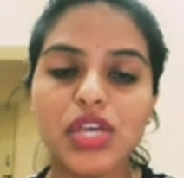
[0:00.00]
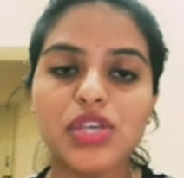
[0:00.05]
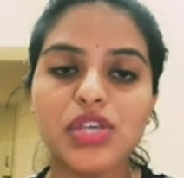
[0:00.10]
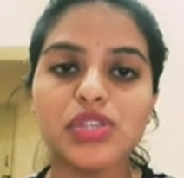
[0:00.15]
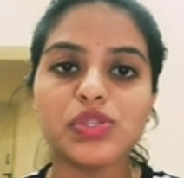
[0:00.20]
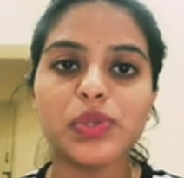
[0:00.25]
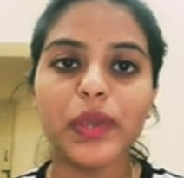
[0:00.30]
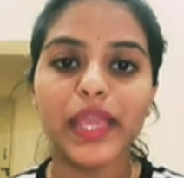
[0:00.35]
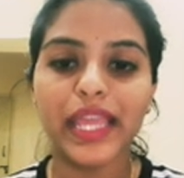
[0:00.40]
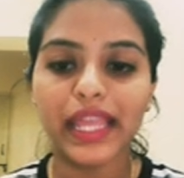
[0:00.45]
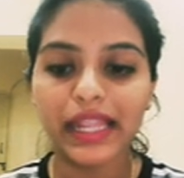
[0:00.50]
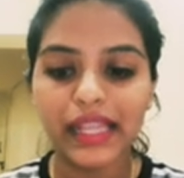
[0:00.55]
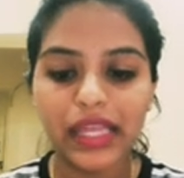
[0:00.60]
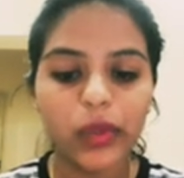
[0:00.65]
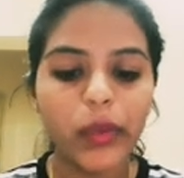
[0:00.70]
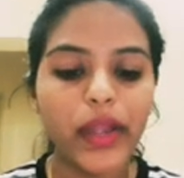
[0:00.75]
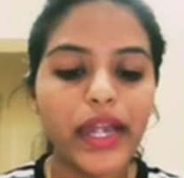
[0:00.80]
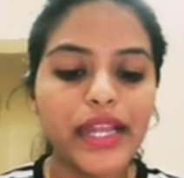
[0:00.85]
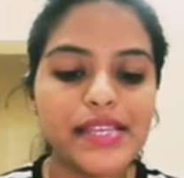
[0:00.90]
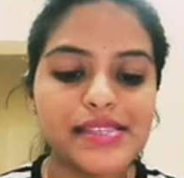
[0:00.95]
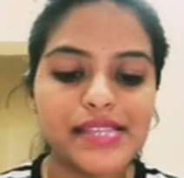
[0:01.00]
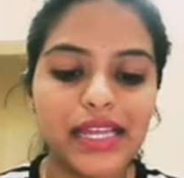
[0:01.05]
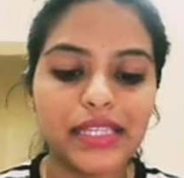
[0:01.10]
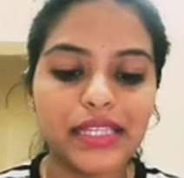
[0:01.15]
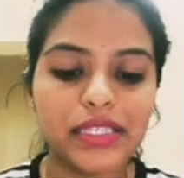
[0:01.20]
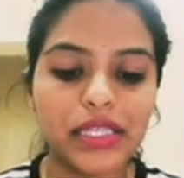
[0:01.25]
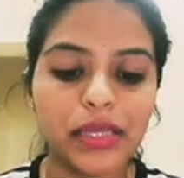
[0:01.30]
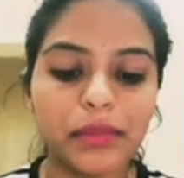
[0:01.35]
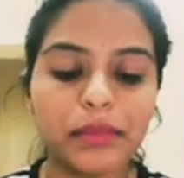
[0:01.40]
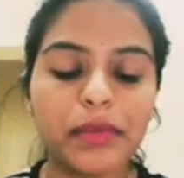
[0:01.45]
So here liquid is
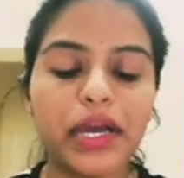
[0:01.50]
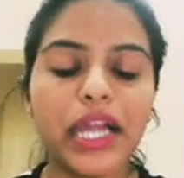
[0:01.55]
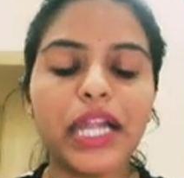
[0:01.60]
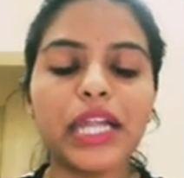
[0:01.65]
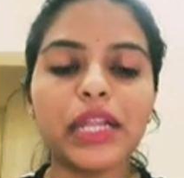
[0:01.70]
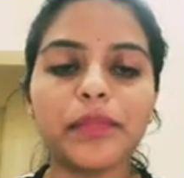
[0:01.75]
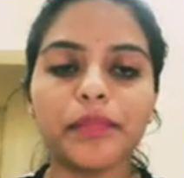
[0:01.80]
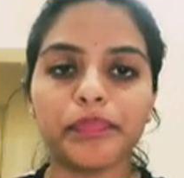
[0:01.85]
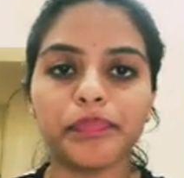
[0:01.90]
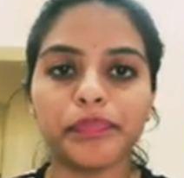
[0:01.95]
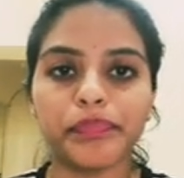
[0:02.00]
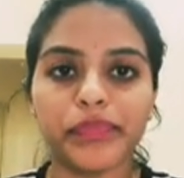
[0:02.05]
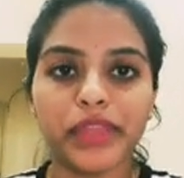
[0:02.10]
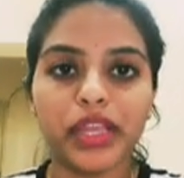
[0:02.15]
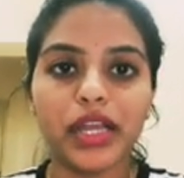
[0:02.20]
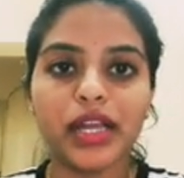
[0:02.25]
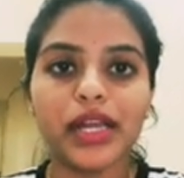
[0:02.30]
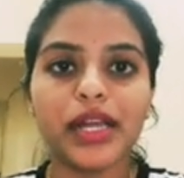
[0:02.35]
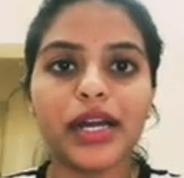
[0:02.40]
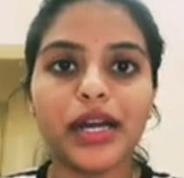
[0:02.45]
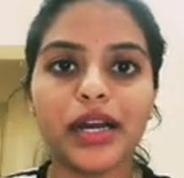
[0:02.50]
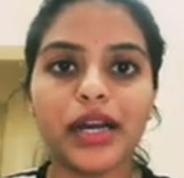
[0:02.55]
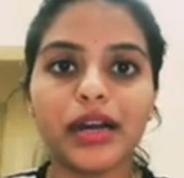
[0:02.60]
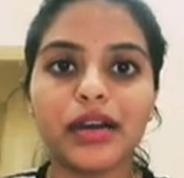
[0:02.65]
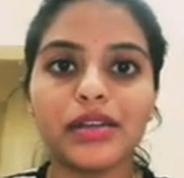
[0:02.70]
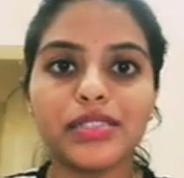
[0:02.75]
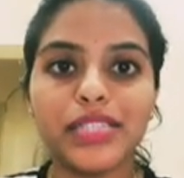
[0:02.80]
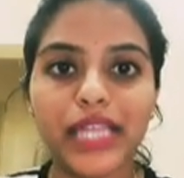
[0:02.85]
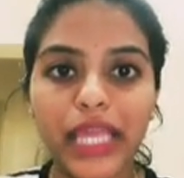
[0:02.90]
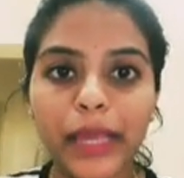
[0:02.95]
nothing but
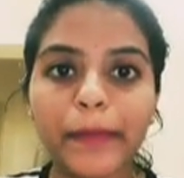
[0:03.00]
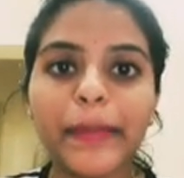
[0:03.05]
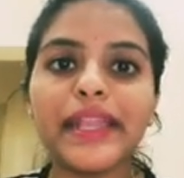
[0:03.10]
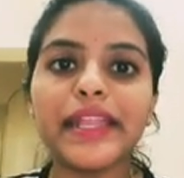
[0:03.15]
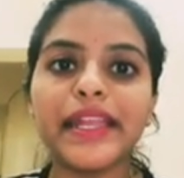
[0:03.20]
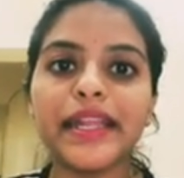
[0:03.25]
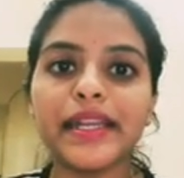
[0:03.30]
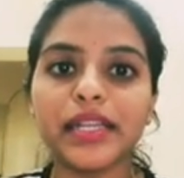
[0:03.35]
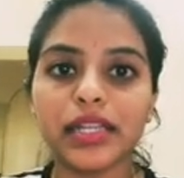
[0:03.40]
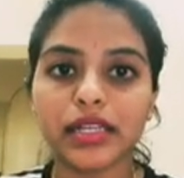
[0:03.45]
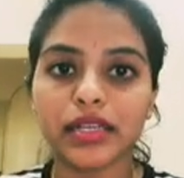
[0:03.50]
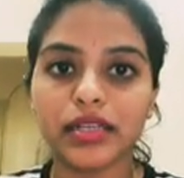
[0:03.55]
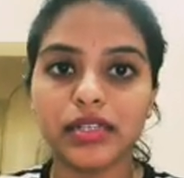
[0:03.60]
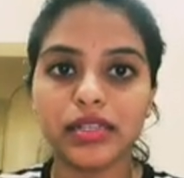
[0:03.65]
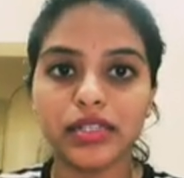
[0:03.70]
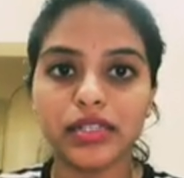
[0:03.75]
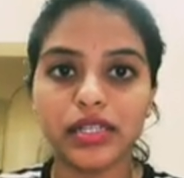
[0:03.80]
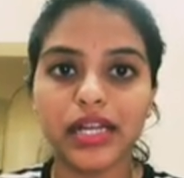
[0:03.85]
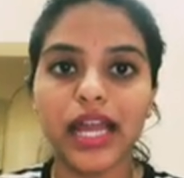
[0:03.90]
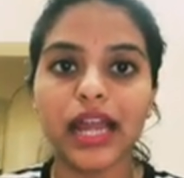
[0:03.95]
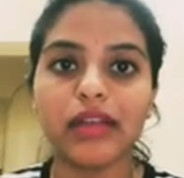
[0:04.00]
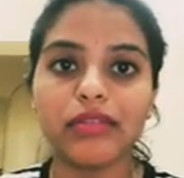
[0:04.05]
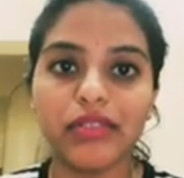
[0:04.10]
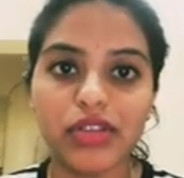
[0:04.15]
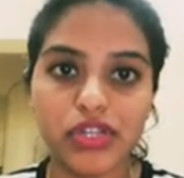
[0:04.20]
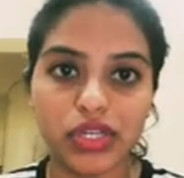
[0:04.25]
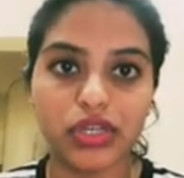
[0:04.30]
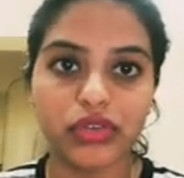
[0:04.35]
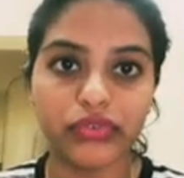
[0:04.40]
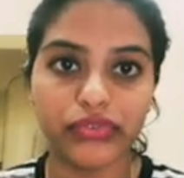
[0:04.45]
the immediate
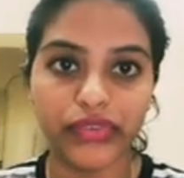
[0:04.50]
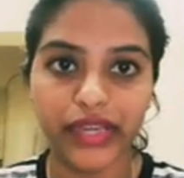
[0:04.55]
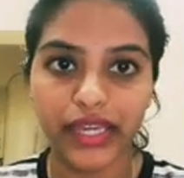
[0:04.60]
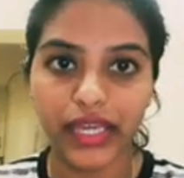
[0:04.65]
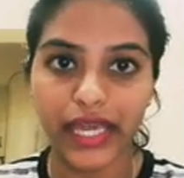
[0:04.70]
conversion of